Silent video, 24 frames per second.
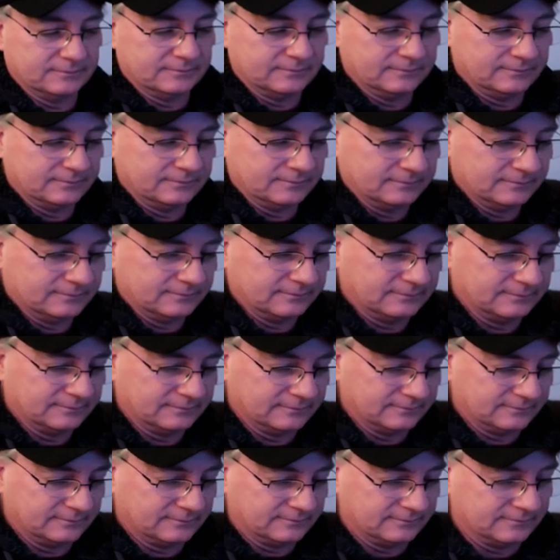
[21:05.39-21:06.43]

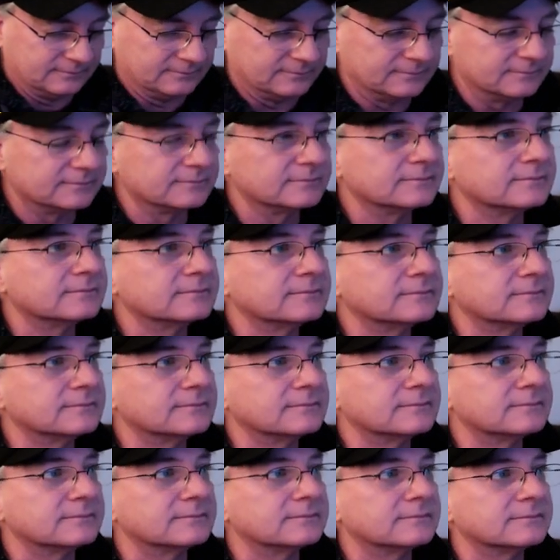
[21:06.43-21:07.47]

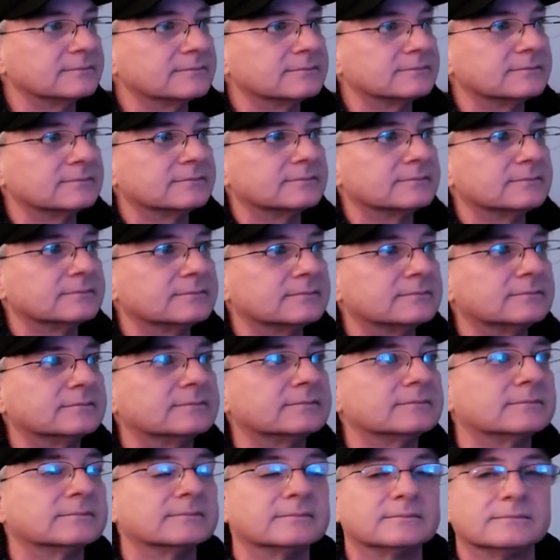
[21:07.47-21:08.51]

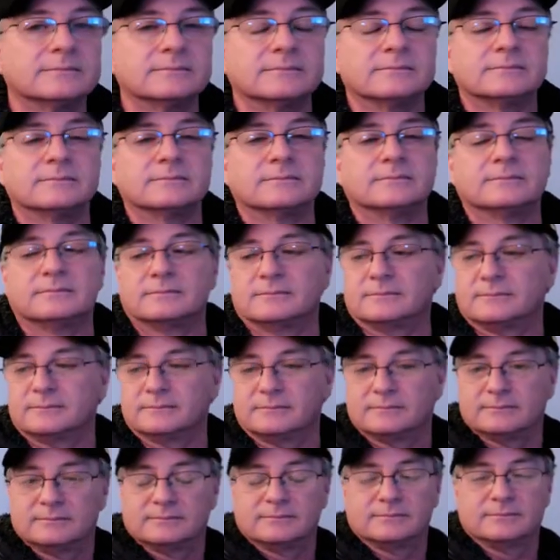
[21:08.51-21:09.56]

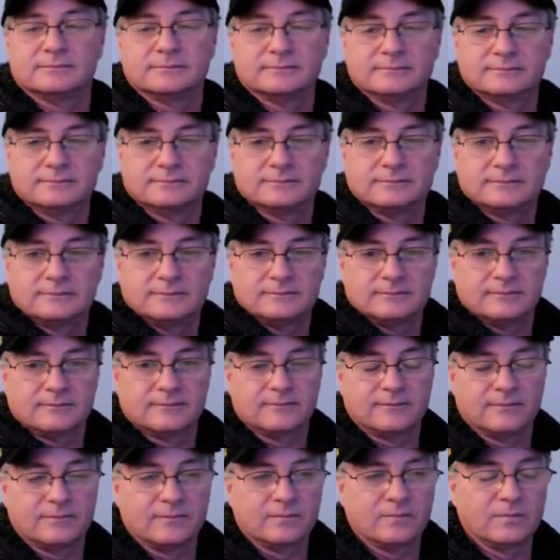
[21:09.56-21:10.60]

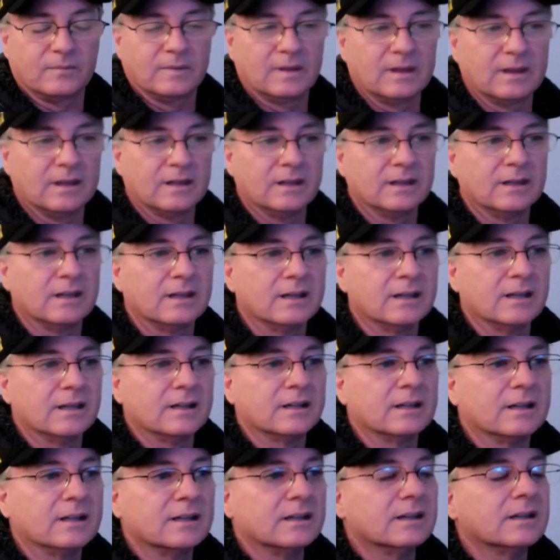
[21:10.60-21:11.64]

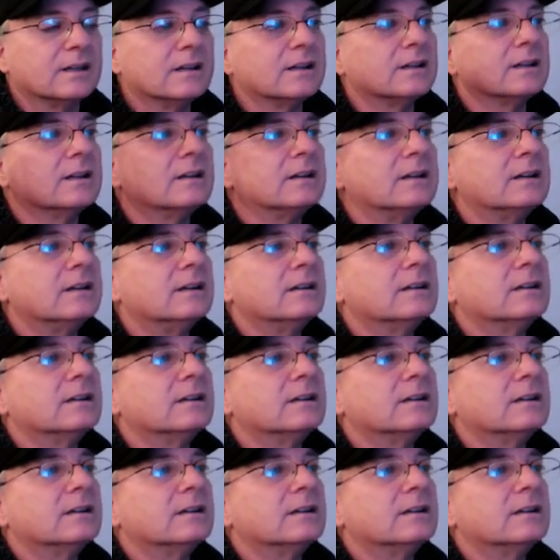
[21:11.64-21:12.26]
No words are spoken by the person on screen.